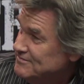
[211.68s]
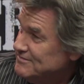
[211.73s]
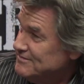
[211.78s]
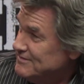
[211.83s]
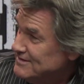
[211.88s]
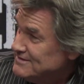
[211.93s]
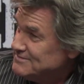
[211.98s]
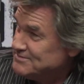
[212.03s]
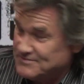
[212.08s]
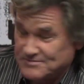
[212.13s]

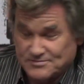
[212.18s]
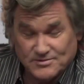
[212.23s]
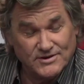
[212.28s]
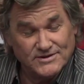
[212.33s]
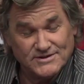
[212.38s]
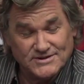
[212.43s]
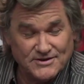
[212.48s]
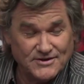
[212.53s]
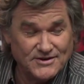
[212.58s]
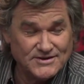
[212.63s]
he's
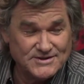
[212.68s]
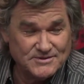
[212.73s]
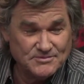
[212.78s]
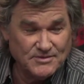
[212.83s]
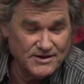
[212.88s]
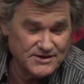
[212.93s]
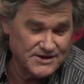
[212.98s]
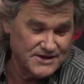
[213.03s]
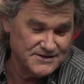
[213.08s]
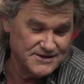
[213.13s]
pretty serious
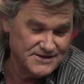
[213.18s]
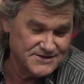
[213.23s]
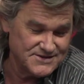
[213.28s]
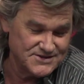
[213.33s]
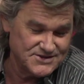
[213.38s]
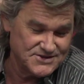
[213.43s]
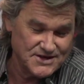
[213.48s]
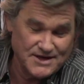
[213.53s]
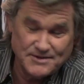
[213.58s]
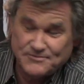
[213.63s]
about getting this
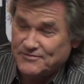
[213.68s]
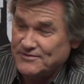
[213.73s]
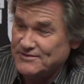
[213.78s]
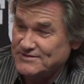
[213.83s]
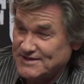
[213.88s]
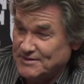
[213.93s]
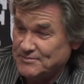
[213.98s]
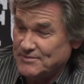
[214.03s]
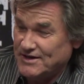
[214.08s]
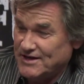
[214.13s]
in shape for
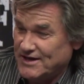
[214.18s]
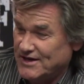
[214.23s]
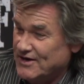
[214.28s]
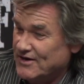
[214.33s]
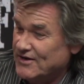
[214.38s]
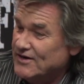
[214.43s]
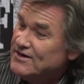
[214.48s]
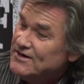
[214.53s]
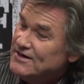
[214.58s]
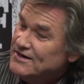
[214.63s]
somebody to
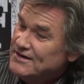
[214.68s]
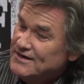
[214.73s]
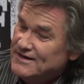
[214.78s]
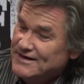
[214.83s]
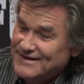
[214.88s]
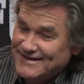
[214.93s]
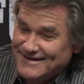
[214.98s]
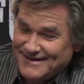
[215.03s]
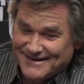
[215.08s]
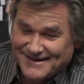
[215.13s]
hear.
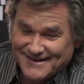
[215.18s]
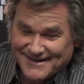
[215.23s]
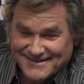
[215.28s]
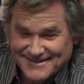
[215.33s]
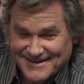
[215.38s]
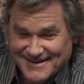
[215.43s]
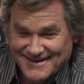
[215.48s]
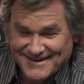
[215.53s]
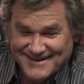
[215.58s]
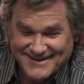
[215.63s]
And
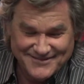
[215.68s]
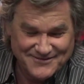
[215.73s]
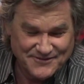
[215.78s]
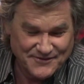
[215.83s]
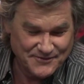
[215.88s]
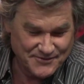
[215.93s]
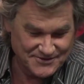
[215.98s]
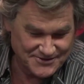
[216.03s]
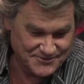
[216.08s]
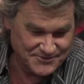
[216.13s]
then
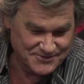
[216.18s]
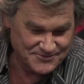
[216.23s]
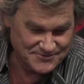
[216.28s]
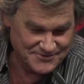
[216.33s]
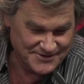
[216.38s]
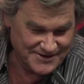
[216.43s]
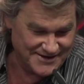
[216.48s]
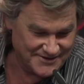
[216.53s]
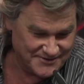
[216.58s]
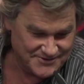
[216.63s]

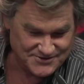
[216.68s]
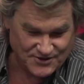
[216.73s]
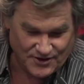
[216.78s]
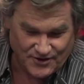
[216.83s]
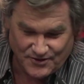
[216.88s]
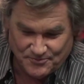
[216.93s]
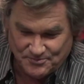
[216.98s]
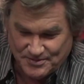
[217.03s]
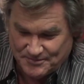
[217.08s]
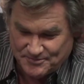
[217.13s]
there was
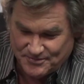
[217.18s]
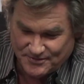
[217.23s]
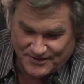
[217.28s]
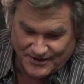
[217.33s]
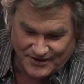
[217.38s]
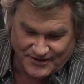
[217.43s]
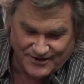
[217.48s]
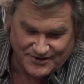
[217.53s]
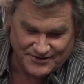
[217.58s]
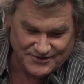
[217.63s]
all the people
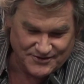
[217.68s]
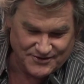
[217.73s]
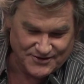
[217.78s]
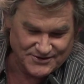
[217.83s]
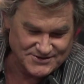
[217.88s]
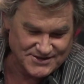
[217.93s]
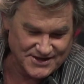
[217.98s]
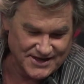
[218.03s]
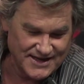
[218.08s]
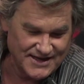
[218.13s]
there on
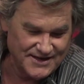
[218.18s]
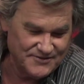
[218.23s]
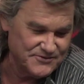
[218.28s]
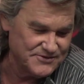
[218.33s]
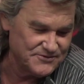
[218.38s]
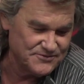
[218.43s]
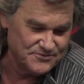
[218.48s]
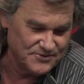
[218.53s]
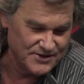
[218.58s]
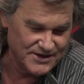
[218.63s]
Thursday, and
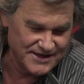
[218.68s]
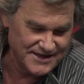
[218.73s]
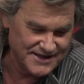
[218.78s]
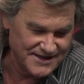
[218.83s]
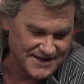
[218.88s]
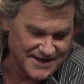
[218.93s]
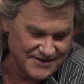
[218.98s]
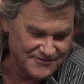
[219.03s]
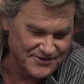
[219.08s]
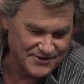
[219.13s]
we were reading
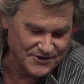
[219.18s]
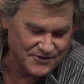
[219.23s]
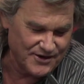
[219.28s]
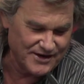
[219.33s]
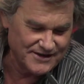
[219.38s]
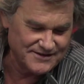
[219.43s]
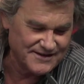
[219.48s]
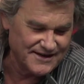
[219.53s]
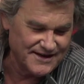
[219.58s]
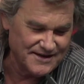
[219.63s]
and having a
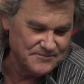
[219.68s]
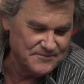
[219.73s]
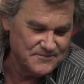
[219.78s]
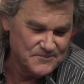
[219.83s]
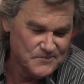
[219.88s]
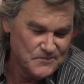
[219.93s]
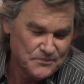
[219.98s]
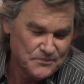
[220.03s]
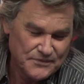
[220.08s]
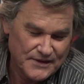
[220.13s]
great time.
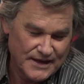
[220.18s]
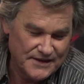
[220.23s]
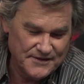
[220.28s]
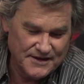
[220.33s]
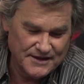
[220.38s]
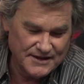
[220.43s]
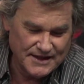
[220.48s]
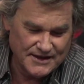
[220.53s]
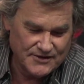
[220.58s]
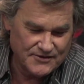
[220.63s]
And
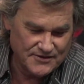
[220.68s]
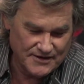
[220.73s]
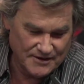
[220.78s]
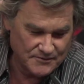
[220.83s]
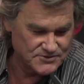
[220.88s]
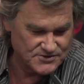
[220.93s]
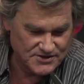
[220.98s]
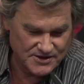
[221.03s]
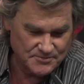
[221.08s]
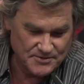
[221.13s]
then later, there
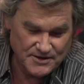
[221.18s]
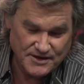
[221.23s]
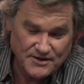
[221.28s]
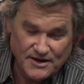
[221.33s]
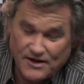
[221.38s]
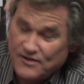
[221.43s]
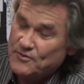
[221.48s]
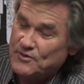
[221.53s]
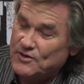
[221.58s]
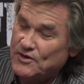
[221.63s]
was going to be
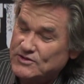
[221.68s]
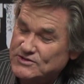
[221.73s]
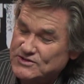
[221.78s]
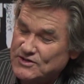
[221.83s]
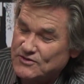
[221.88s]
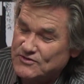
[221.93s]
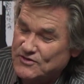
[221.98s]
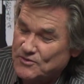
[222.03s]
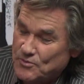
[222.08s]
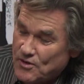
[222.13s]
another
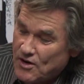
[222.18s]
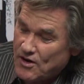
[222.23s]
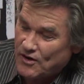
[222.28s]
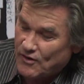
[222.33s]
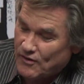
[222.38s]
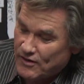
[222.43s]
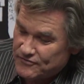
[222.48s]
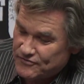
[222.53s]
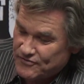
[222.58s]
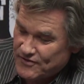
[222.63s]
rehearsal
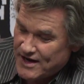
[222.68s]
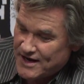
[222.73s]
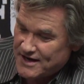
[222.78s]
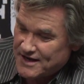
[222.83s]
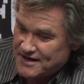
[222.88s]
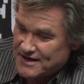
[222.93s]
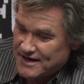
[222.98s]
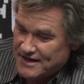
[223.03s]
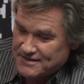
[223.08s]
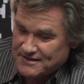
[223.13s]
tomorrow on
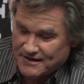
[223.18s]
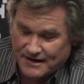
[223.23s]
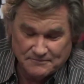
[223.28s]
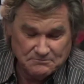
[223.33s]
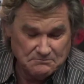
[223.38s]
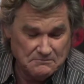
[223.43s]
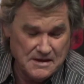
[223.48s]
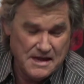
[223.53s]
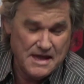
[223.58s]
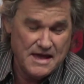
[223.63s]
Friday, and I
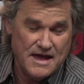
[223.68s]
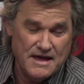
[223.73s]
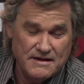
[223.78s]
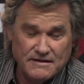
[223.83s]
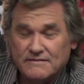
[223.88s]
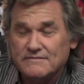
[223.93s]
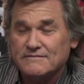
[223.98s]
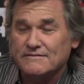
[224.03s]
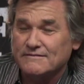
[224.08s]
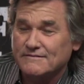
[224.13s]
thought, man,
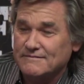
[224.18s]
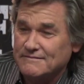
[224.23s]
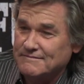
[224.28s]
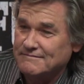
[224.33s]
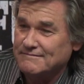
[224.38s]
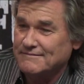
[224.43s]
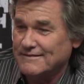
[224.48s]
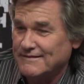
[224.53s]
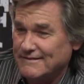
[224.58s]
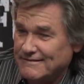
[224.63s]

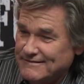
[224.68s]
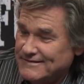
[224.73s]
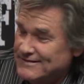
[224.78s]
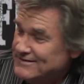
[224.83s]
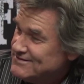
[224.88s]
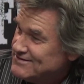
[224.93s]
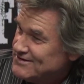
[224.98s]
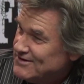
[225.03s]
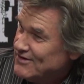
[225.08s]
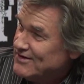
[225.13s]

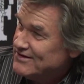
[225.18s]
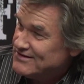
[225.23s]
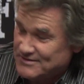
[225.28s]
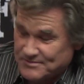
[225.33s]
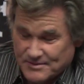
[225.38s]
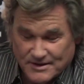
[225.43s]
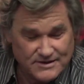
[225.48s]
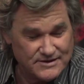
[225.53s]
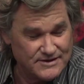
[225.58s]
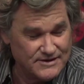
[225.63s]
he's serious
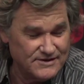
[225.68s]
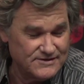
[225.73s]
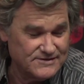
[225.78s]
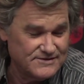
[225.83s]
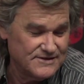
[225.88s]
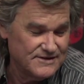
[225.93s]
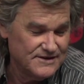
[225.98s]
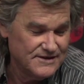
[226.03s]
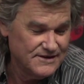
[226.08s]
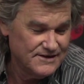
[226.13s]
about
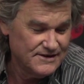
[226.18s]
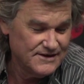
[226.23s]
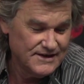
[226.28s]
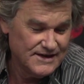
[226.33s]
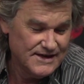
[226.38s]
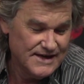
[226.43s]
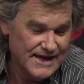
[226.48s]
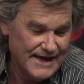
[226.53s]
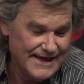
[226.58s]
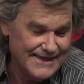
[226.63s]

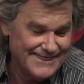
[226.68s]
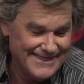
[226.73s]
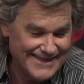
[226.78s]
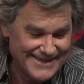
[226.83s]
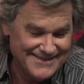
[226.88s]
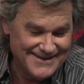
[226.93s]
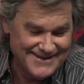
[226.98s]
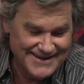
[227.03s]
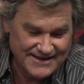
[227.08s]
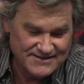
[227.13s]
this. And
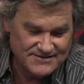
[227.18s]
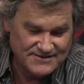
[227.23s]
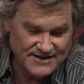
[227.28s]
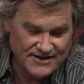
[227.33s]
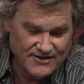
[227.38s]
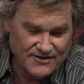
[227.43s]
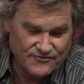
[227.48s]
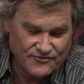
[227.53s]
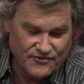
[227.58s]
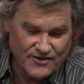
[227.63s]
then the next
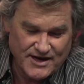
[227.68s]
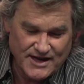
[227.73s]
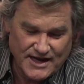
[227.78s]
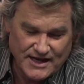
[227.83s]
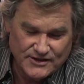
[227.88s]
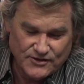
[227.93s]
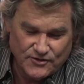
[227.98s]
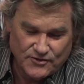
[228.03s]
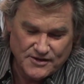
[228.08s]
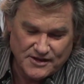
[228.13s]
day on Friday, I
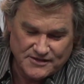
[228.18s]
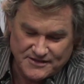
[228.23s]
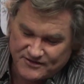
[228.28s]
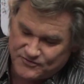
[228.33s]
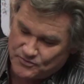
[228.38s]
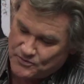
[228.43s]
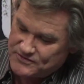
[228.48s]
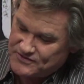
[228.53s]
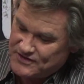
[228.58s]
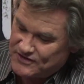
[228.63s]
learned that
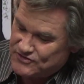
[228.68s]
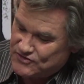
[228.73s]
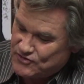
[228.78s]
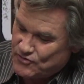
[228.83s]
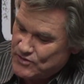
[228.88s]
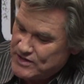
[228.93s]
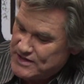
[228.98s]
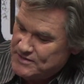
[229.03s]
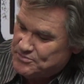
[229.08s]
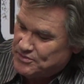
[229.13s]
this was the
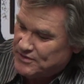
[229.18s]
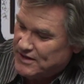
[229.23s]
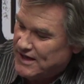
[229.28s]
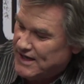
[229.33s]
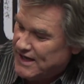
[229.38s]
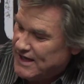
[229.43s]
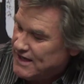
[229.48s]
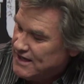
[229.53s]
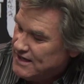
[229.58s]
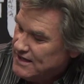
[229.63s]

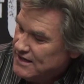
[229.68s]
screenplay